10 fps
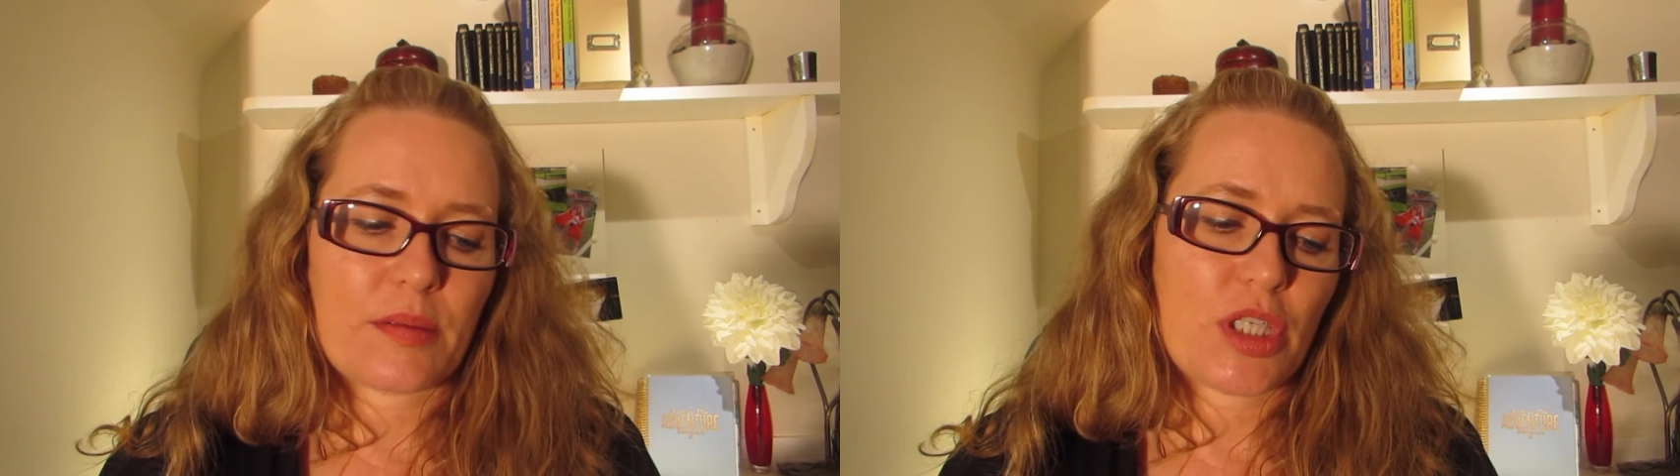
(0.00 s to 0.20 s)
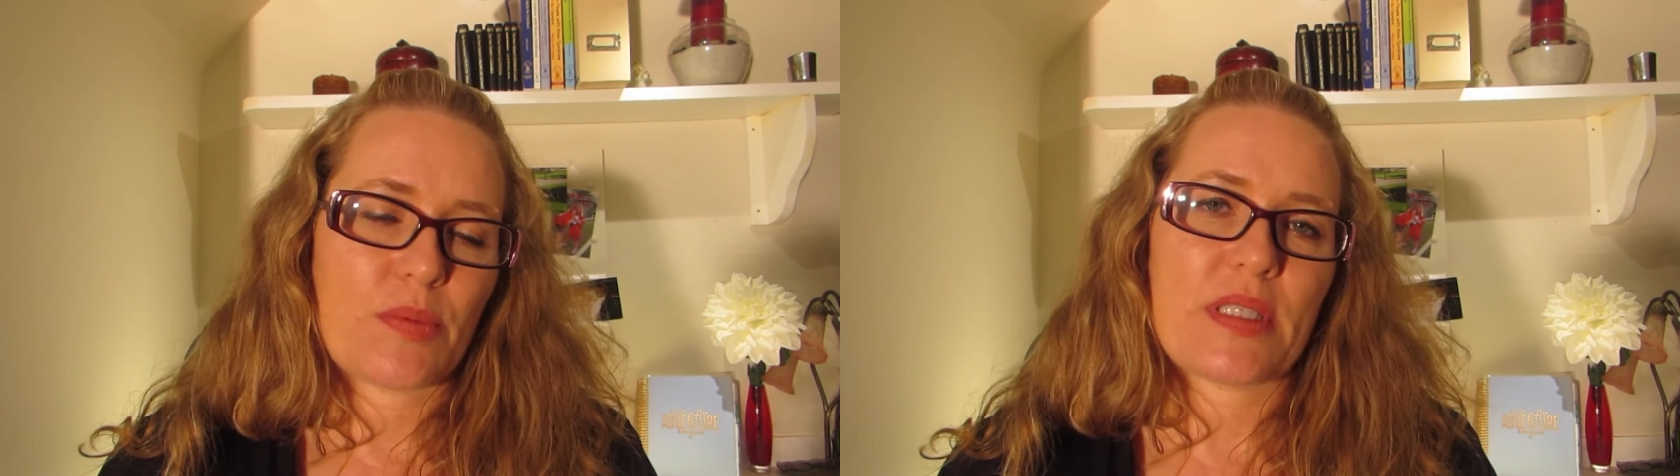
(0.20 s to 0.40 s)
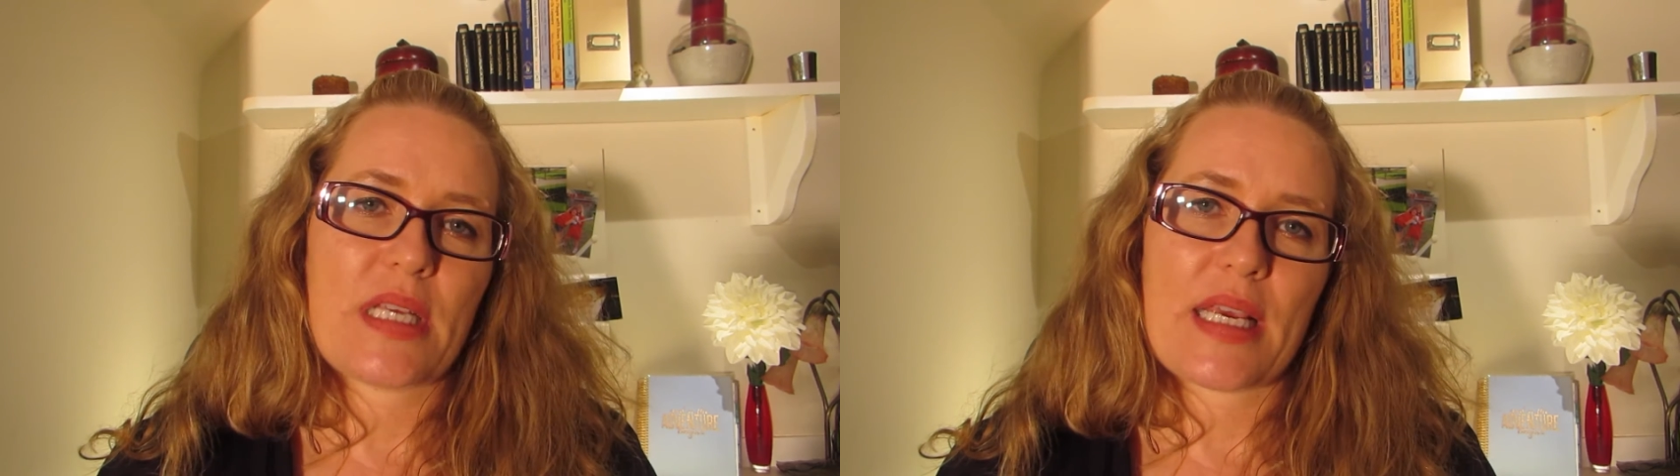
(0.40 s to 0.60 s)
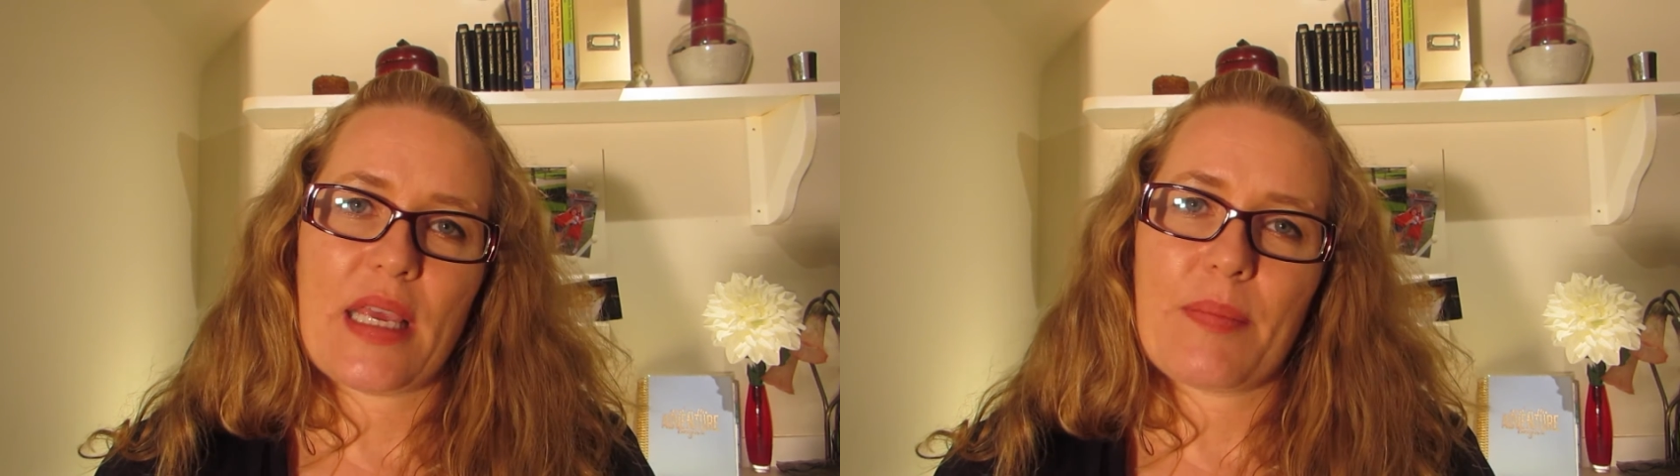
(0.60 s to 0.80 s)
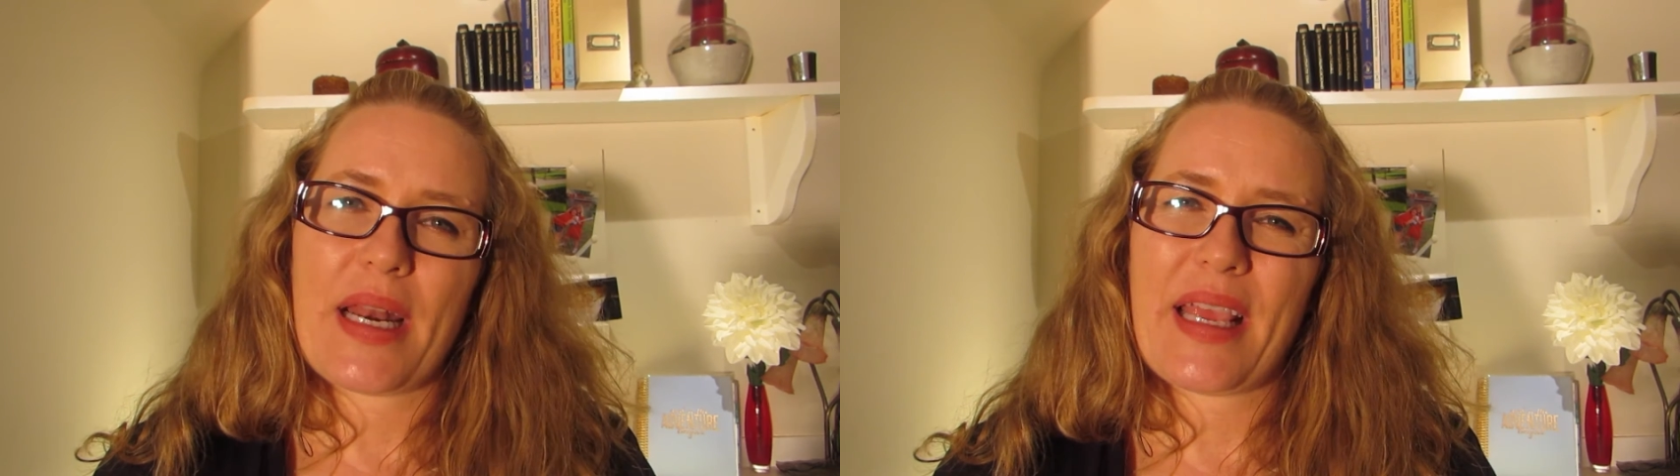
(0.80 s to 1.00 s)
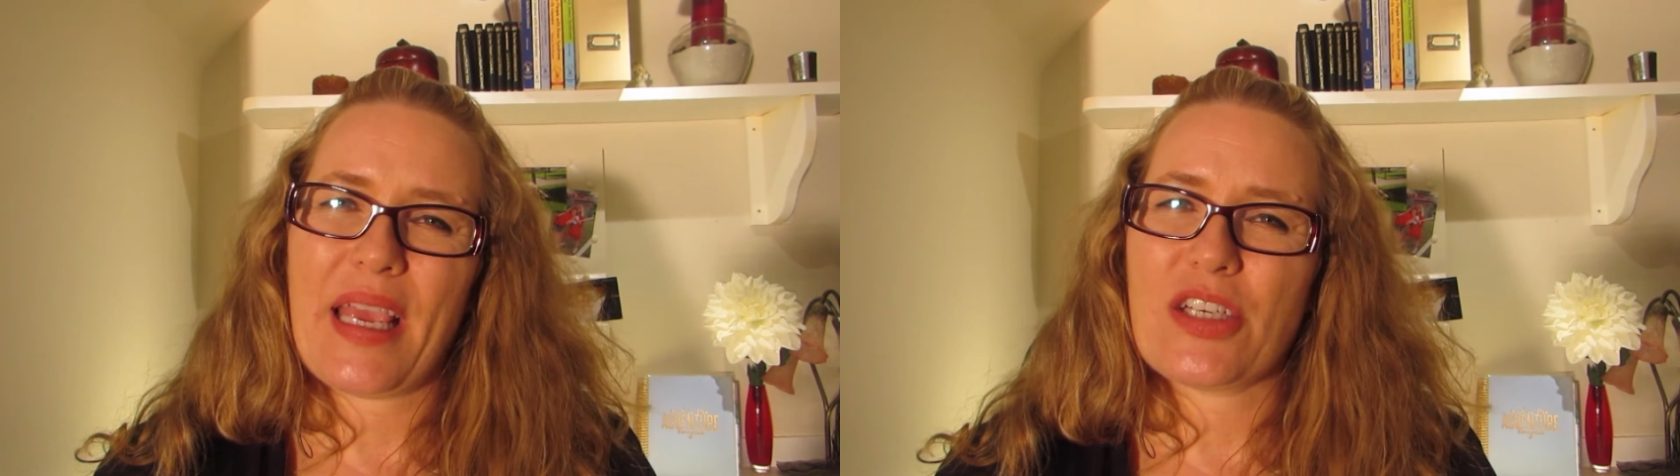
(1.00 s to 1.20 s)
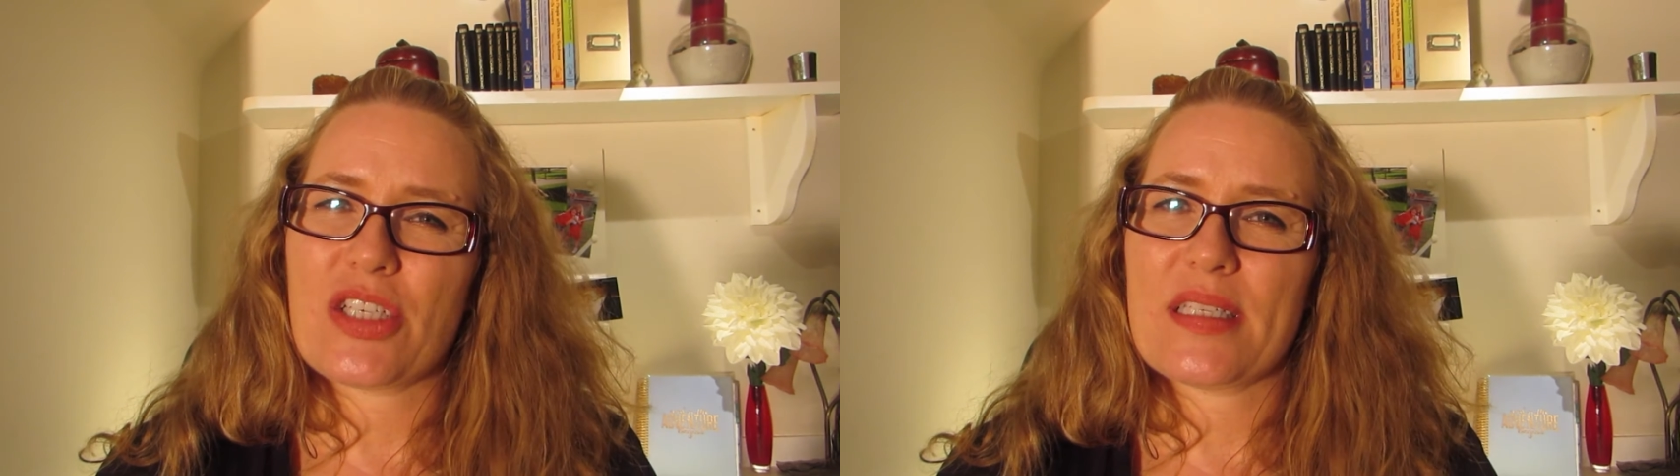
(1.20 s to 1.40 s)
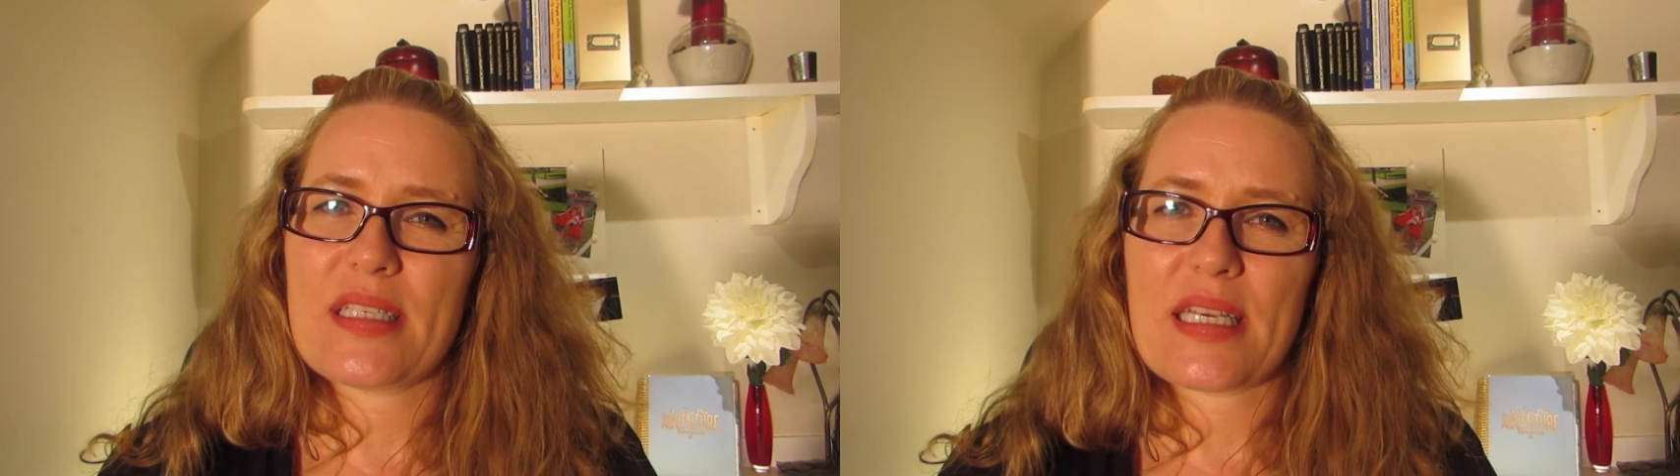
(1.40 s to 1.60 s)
She was taking medications